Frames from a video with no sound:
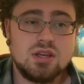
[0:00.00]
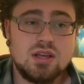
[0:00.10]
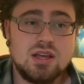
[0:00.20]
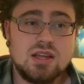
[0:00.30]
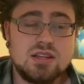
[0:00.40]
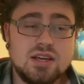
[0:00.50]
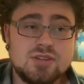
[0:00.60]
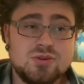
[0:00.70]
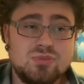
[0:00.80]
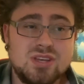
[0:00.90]
And yeah, so
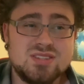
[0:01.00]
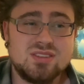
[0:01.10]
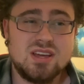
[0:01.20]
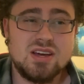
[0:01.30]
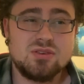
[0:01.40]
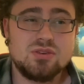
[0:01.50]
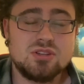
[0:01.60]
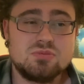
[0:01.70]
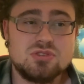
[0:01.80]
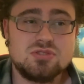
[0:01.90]
basically
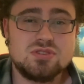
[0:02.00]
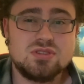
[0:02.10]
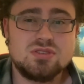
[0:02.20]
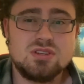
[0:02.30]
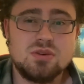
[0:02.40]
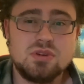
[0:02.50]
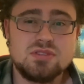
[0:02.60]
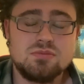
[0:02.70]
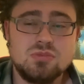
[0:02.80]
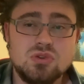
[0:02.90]
algorithms are just a sequence of
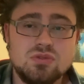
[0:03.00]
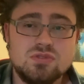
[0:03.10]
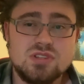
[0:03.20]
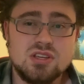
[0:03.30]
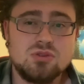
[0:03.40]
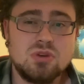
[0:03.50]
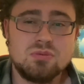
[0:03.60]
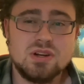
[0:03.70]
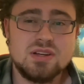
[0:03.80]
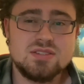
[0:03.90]
moves that you
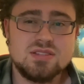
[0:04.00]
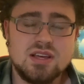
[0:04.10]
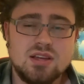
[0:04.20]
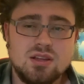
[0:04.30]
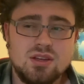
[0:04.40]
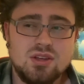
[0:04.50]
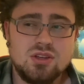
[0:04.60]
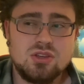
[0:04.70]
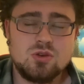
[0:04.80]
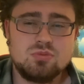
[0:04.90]
memorize that
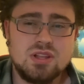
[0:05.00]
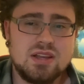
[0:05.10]
you apply to the